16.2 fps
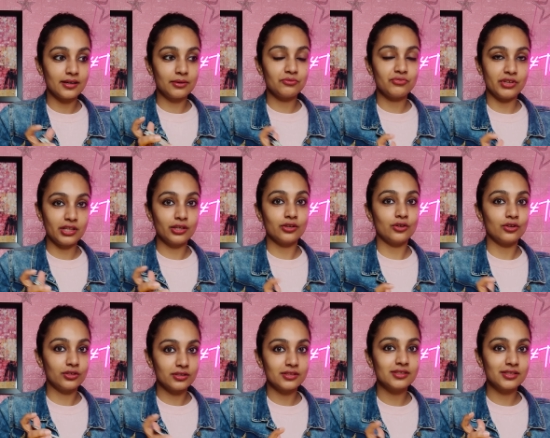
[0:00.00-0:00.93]
I'm feeling
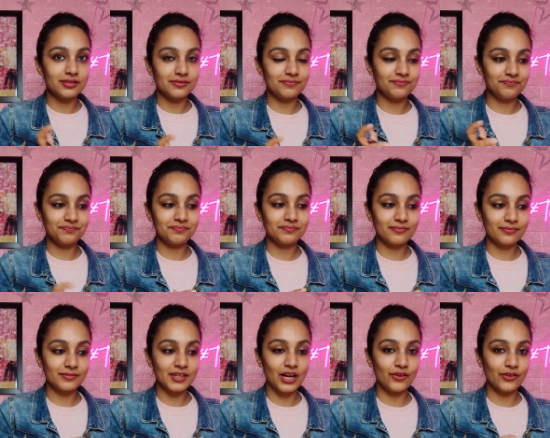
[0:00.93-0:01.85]
good.
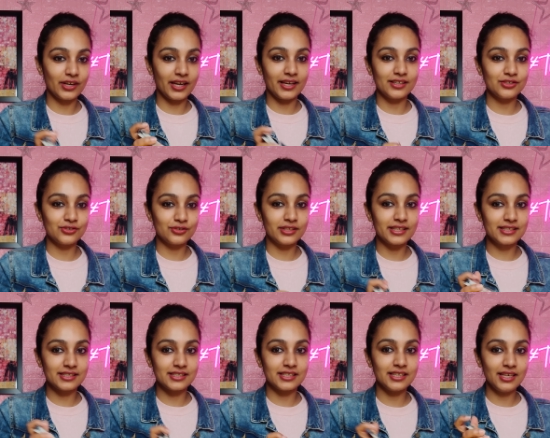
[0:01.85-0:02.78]
Okay, so
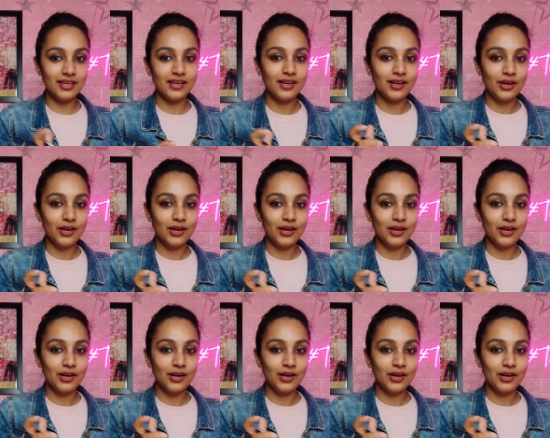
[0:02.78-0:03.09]
let's see